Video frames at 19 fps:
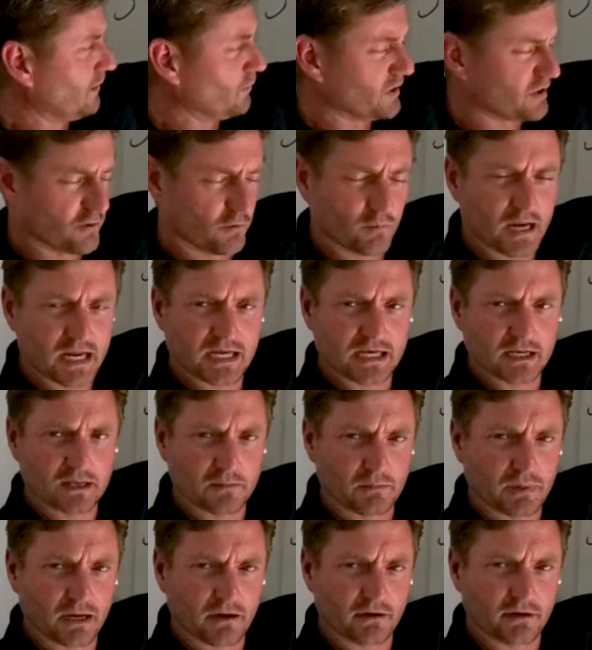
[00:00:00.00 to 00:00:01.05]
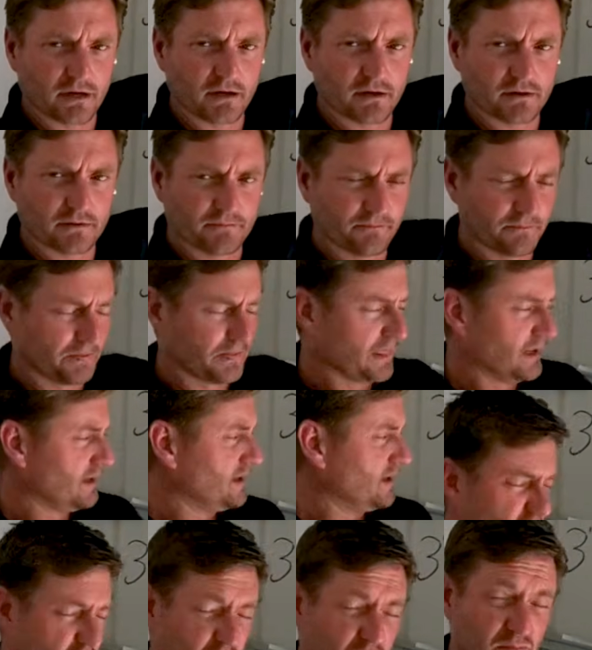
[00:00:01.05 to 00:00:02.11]
with a radiant barrier.
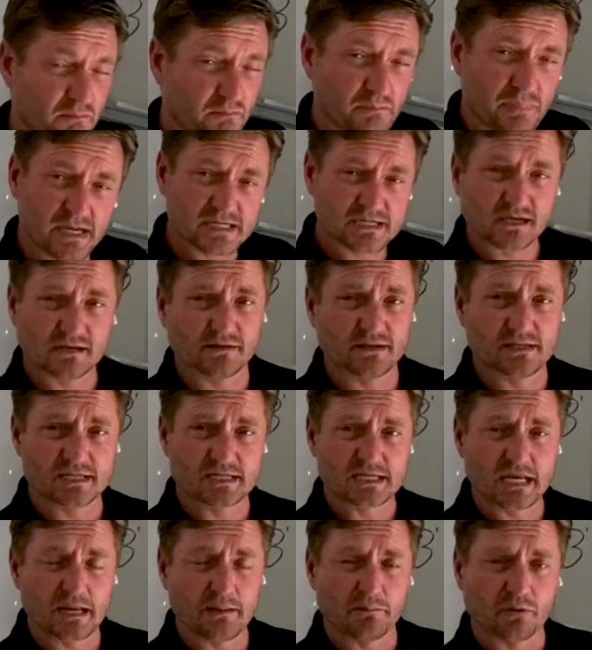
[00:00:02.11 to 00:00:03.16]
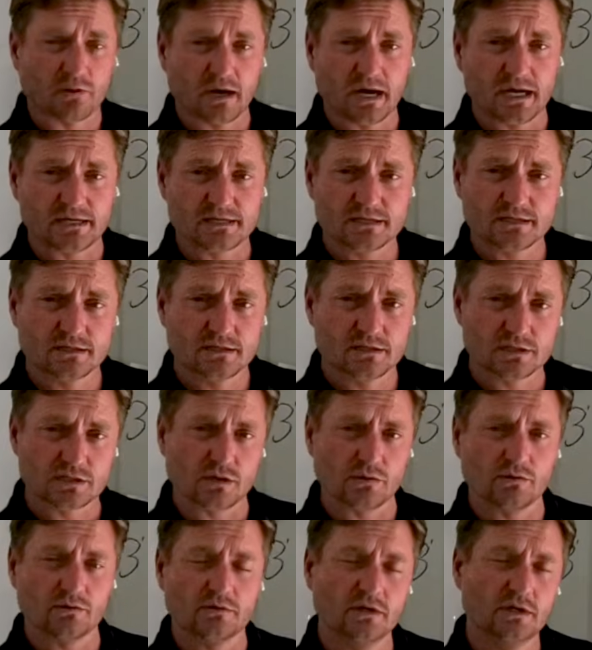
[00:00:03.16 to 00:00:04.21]
They're basically the same price.
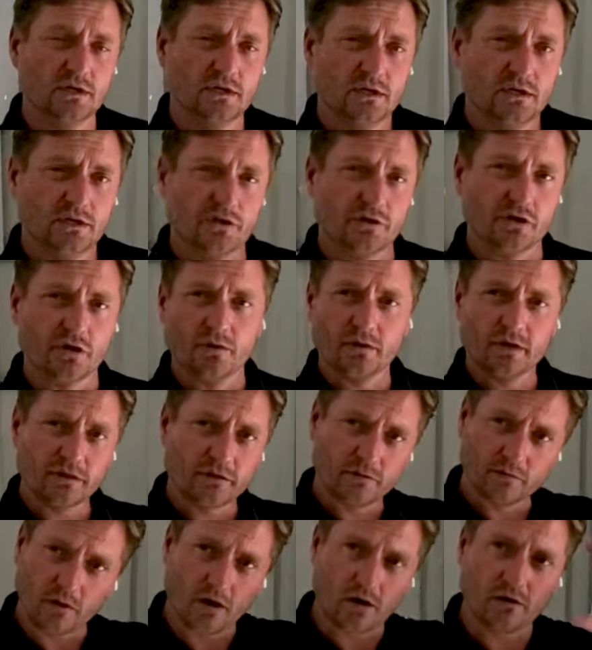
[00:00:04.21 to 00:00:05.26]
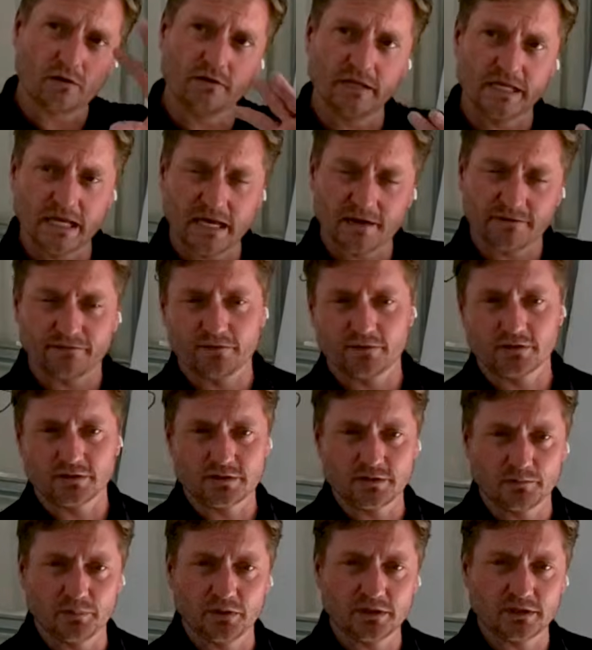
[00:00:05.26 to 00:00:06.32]
So you're going through all of the
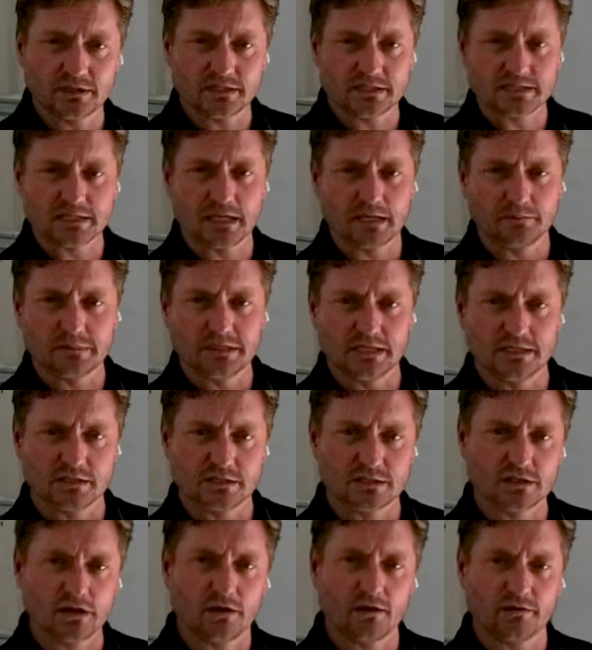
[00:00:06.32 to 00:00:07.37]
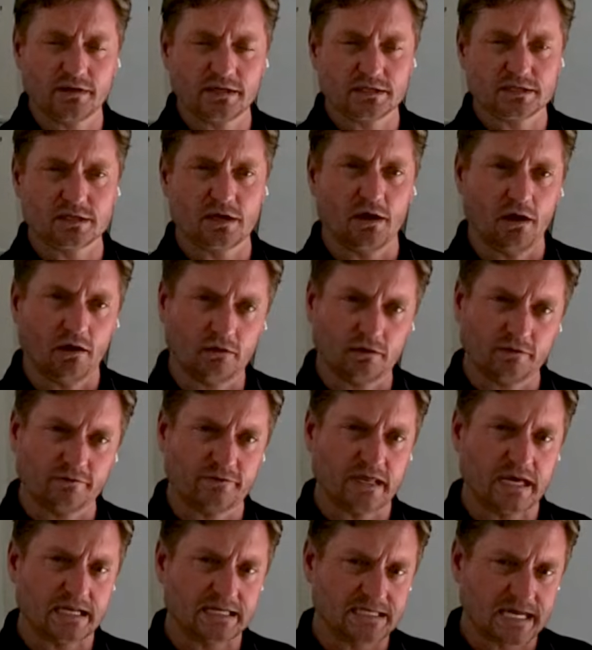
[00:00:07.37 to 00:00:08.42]
effort to put this up, to install this, all
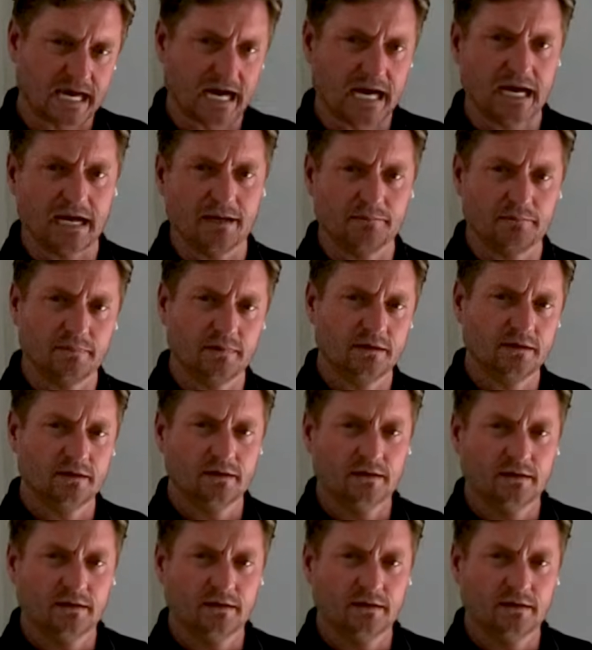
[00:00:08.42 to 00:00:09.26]
of that time